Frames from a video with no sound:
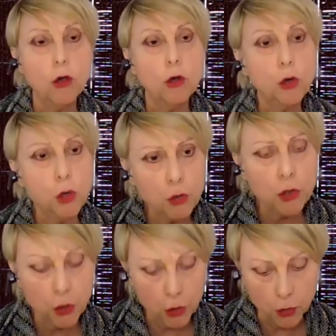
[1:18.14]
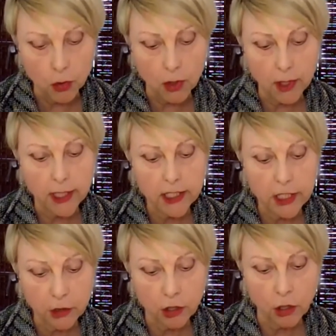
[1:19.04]
Who knew a
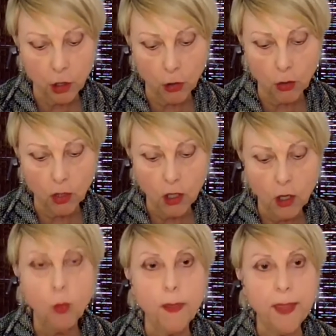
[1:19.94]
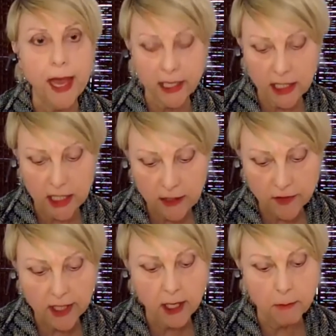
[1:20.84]
year ago what that
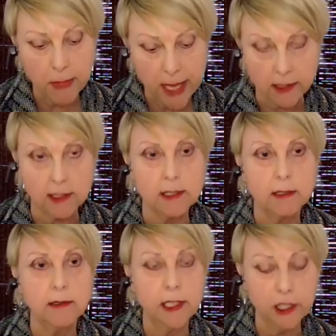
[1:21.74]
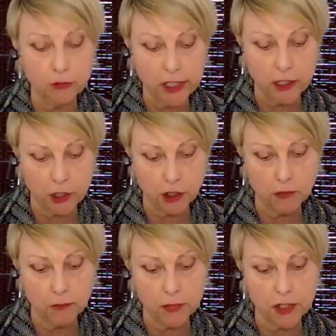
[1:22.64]
even meant in real
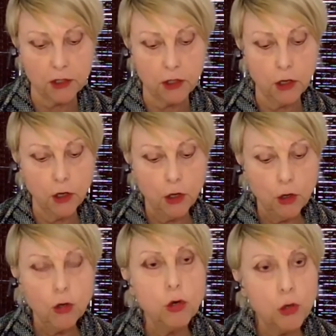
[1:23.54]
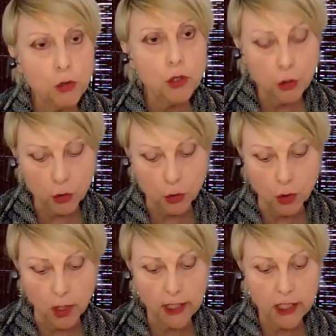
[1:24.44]
terms? Who knew
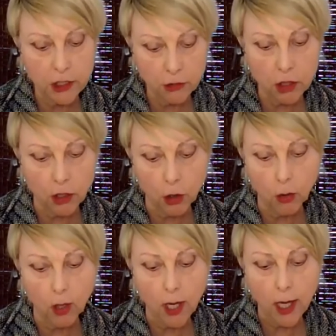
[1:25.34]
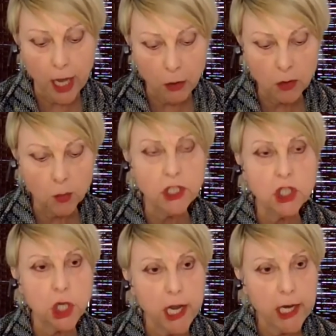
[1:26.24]
a year ago how it would
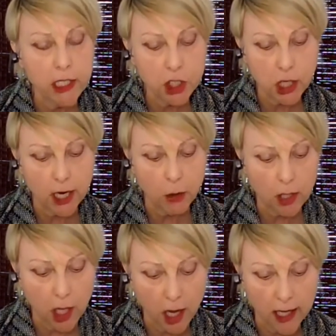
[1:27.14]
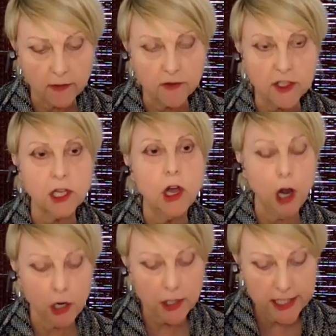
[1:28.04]
change our lives,
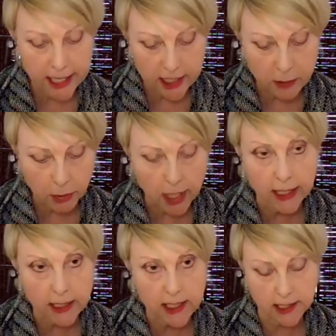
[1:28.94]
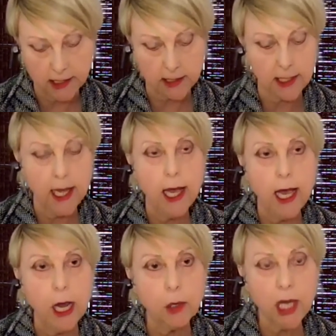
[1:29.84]
our daily practices,
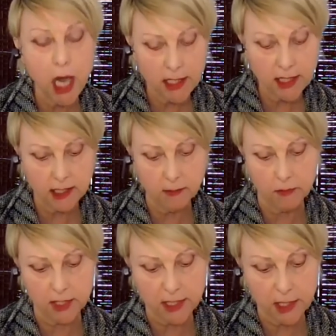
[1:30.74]
our customs,